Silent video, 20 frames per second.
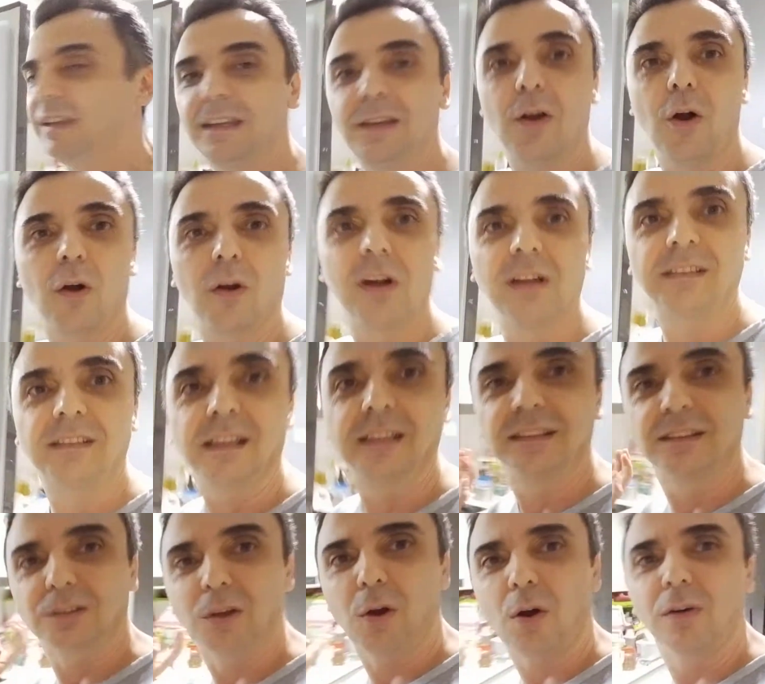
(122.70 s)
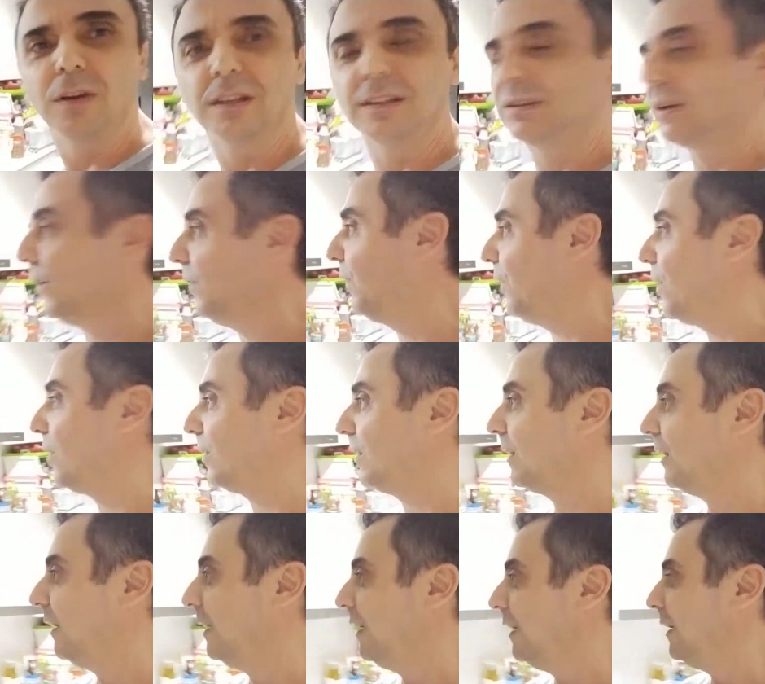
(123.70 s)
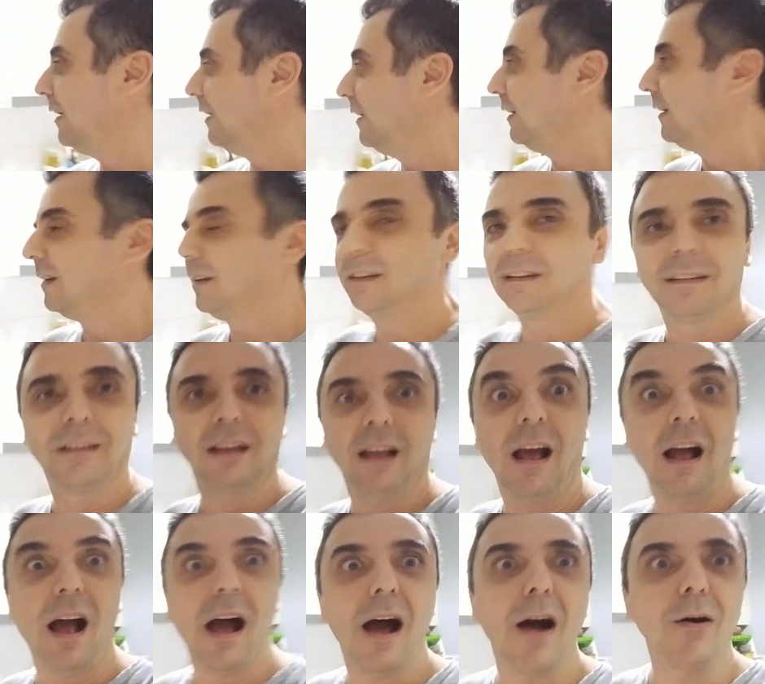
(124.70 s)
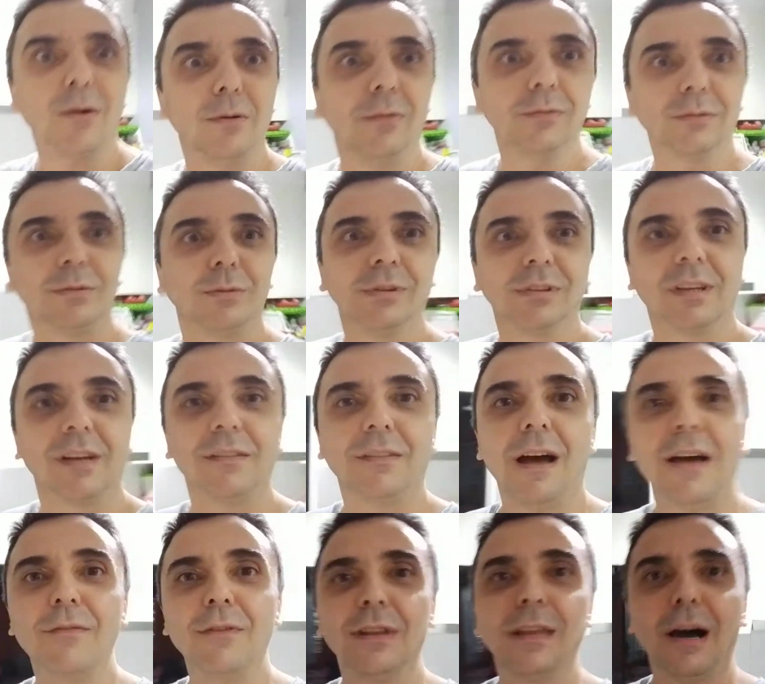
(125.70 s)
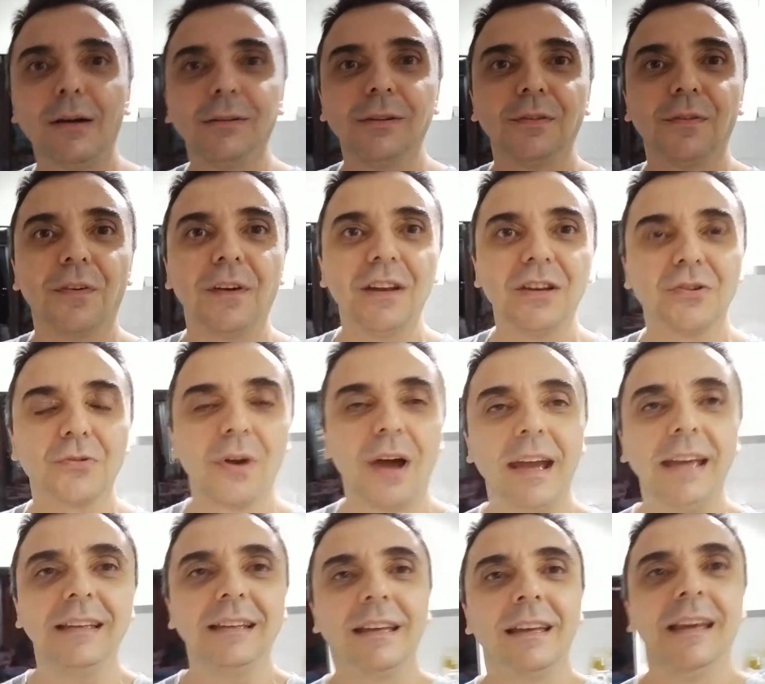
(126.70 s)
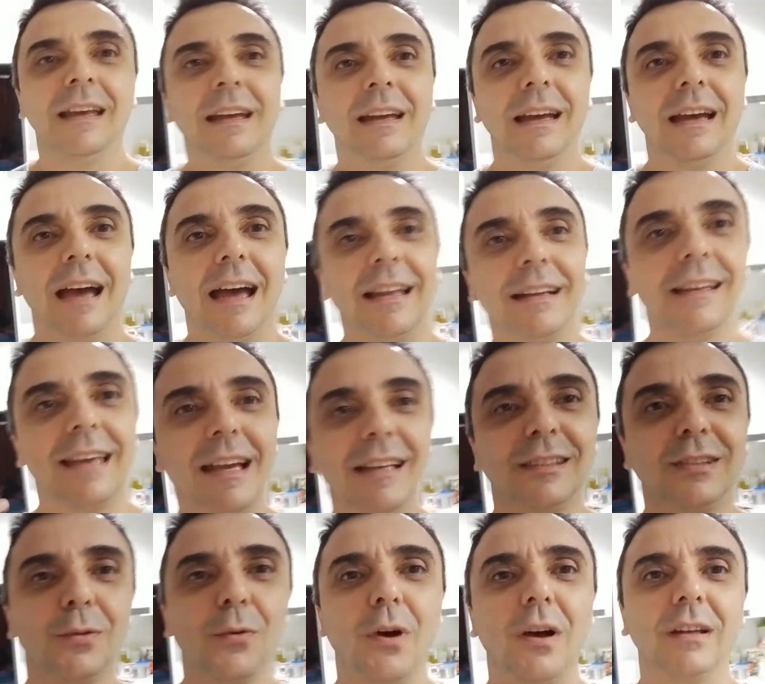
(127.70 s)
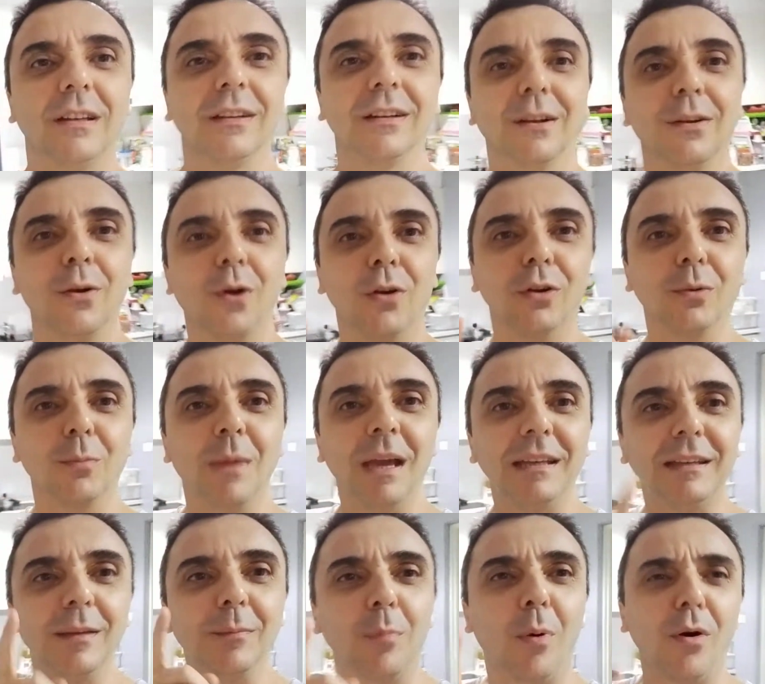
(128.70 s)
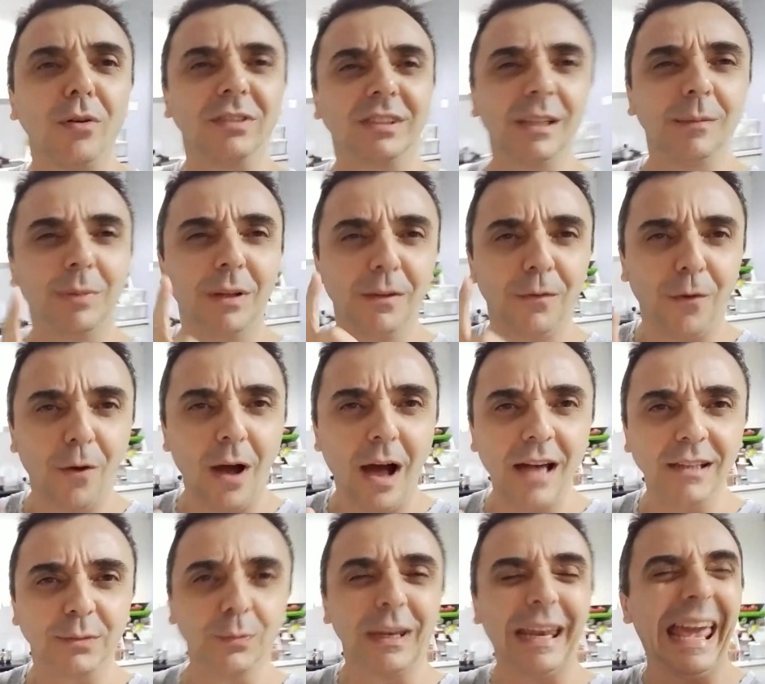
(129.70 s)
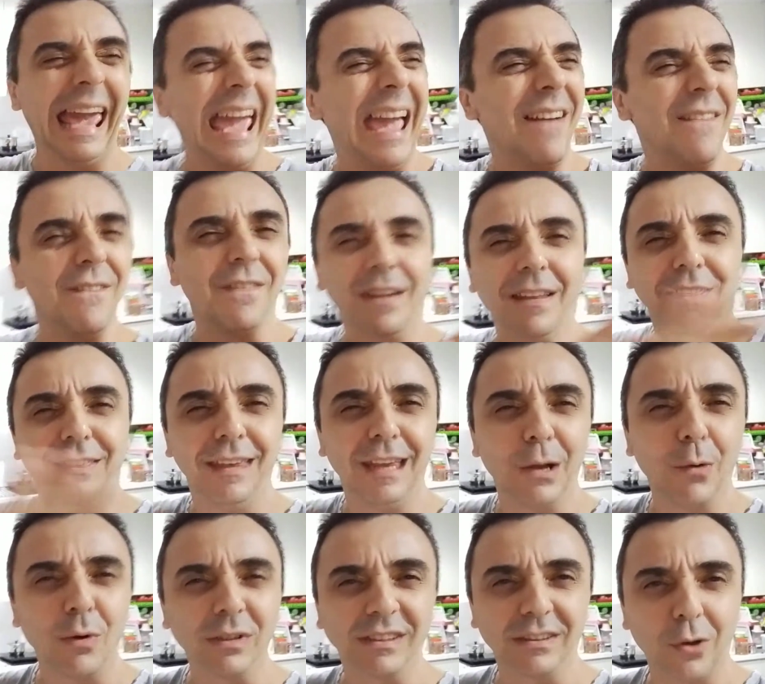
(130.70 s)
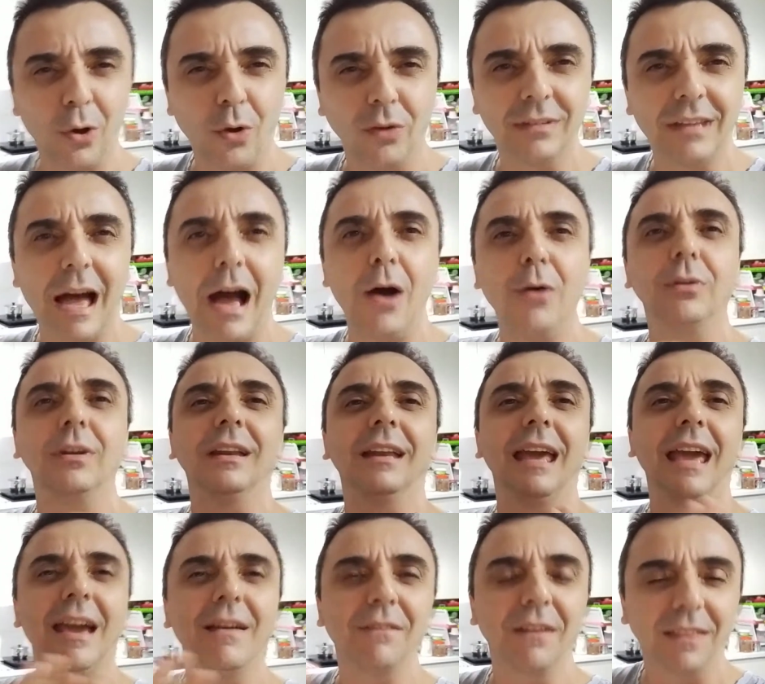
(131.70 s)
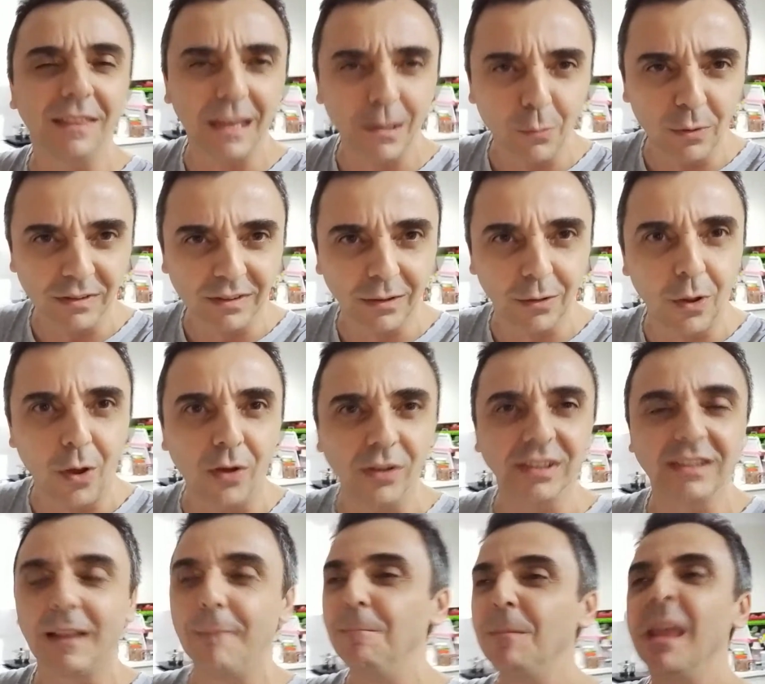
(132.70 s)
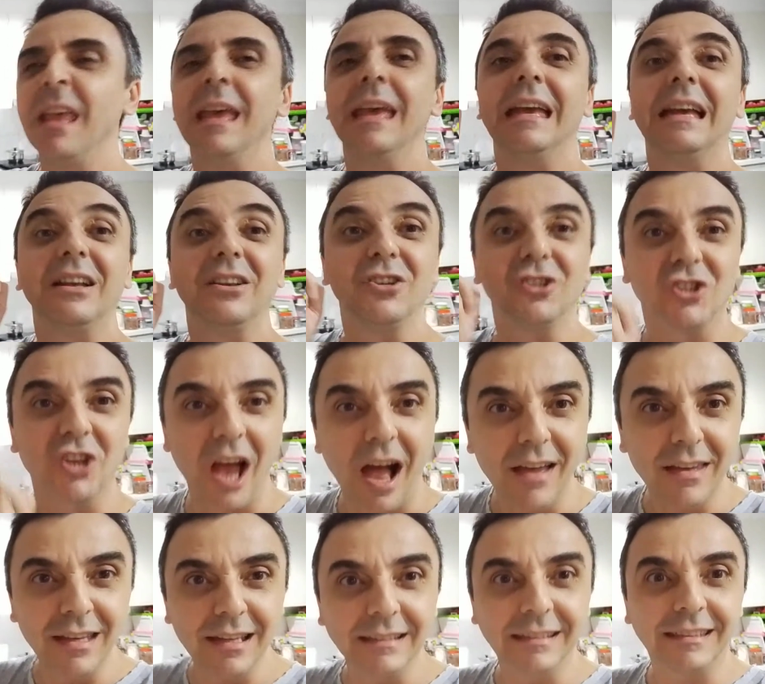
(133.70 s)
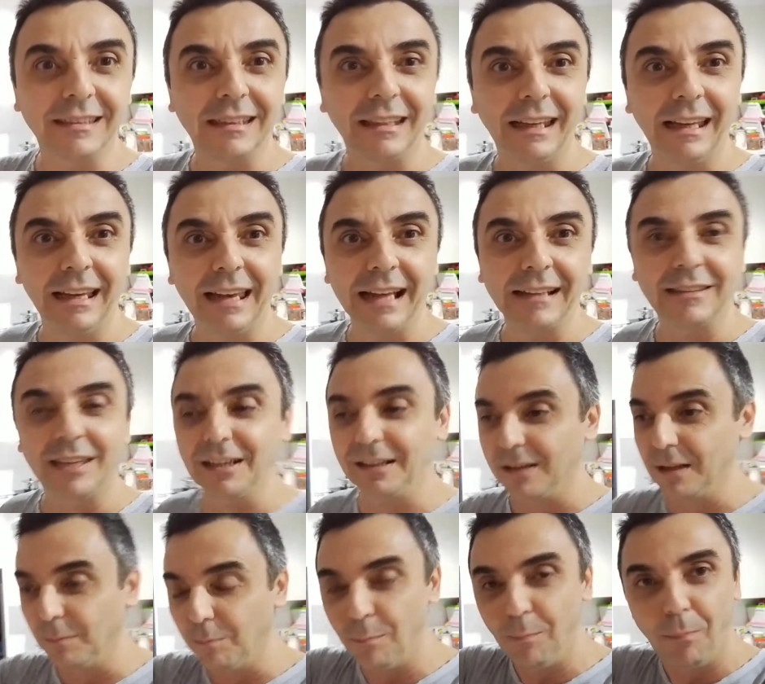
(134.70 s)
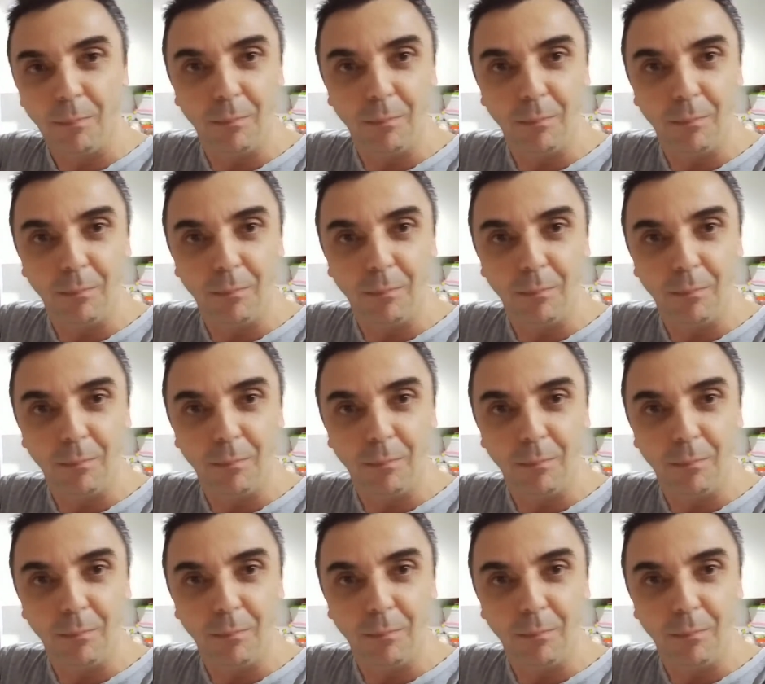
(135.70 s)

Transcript: the yogurts and so on and so forth. How to survive without a fridge, right? And guess what? God made it possible for us when everything was locked down and everything was closed. Giant's electrical